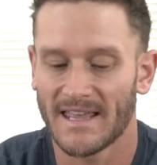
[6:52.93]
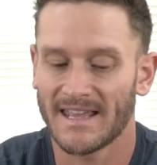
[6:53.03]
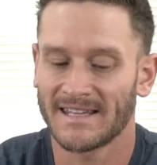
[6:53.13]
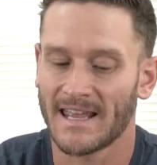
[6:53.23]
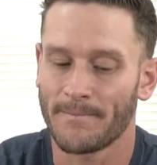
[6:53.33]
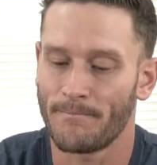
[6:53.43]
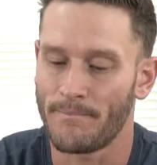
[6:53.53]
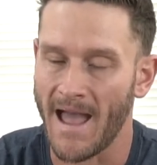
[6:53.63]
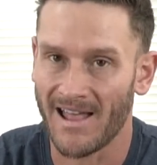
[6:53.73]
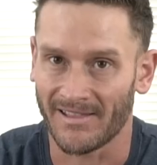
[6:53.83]
is a
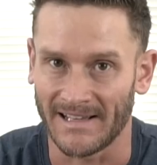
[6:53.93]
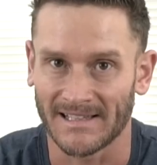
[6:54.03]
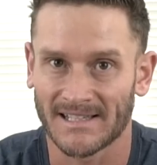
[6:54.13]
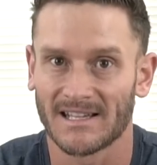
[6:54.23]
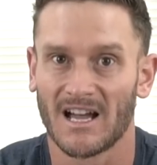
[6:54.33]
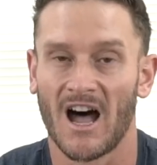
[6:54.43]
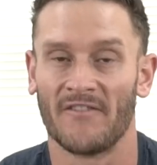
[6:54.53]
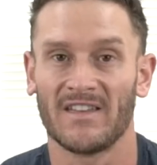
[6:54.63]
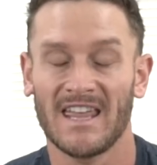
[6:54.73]
balance of